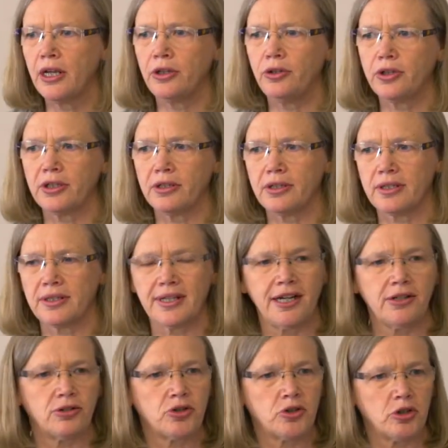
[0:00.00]
you can
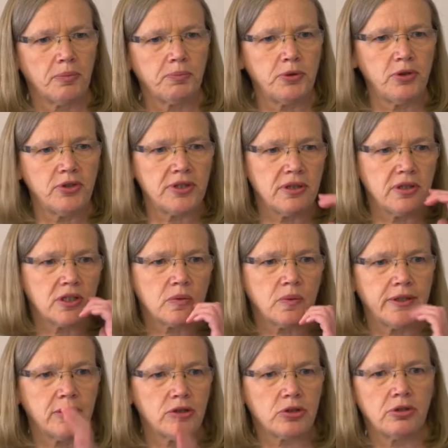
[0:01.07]
decide to stop using this
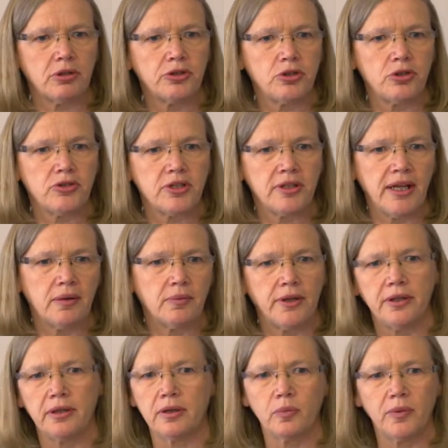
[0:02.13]
one and start using that
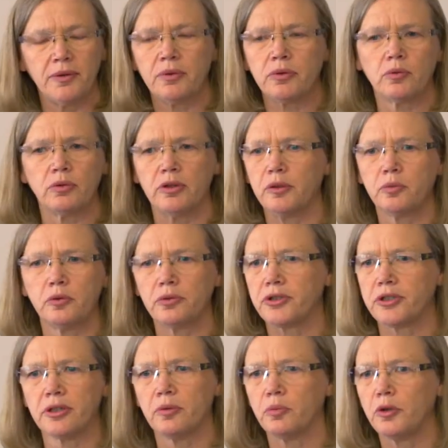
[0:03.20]
one, and the one with all the
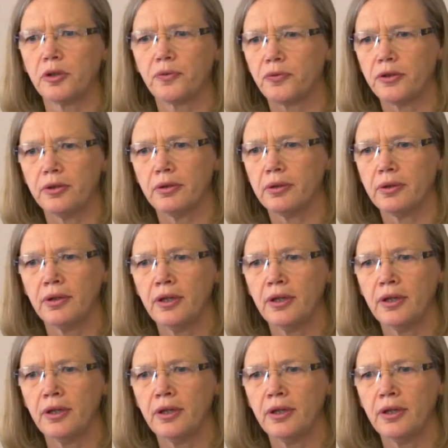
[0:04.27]
awards didn't work for you